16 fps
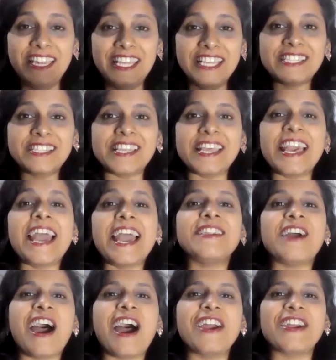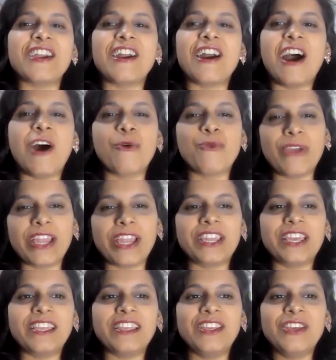Liz and I are
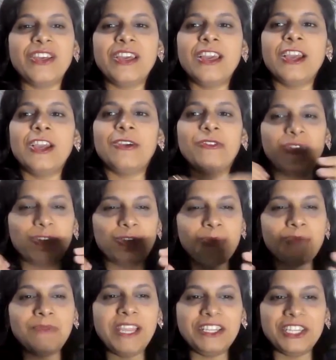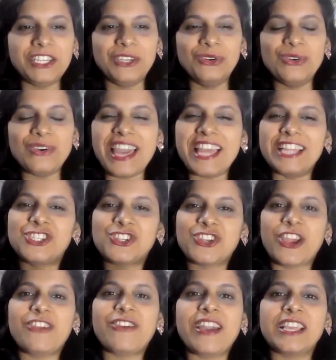waiting to meet you and
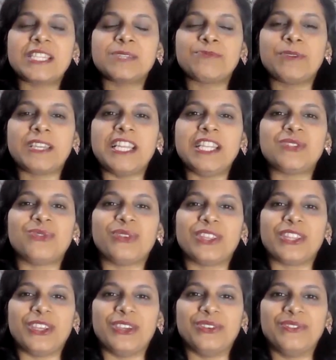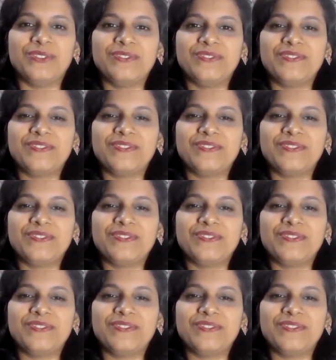share our expertise with you.